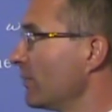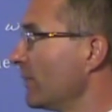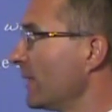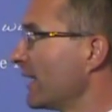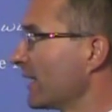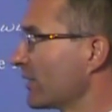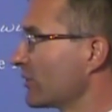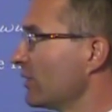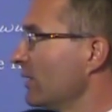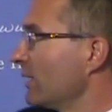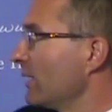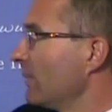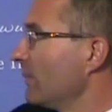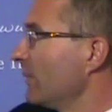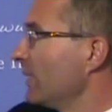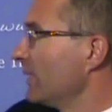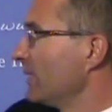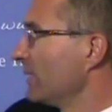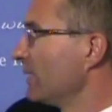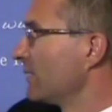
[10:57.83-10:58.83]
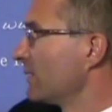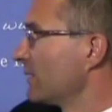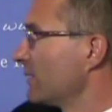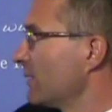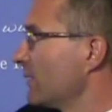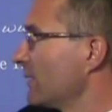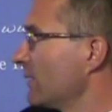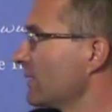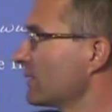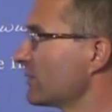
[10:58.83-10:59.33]
But actually, I mean, it's,
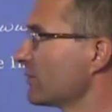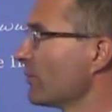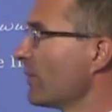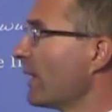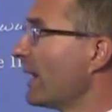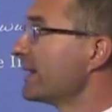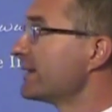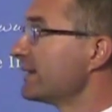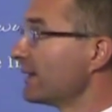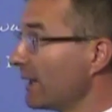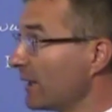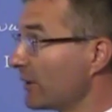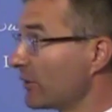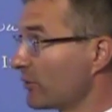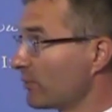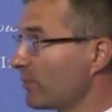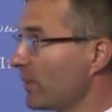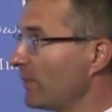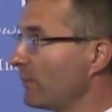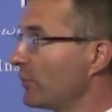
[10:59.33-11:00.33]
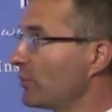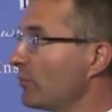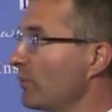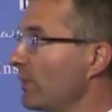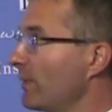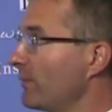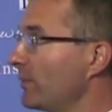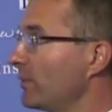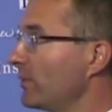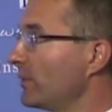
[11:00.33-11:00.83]
it's a rising interest payment to
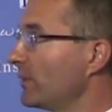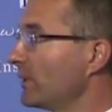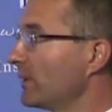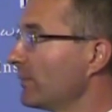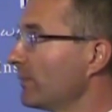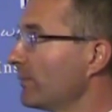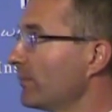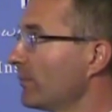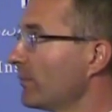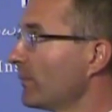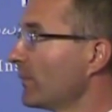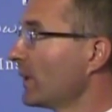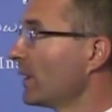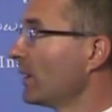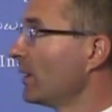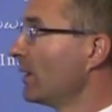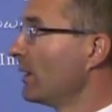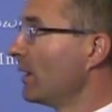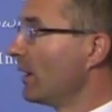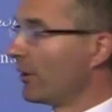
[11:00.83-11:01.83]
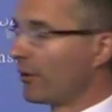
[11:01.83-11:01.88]
revenue here.